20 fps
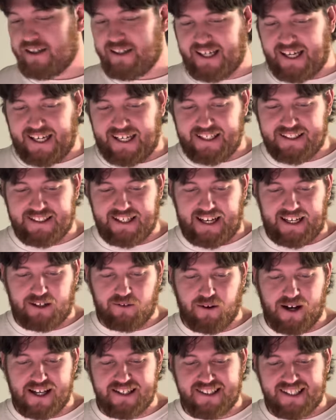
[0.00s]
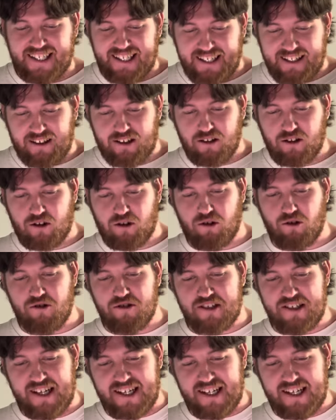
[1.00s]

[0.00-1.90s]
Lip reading: Key takeaways. In conclusion,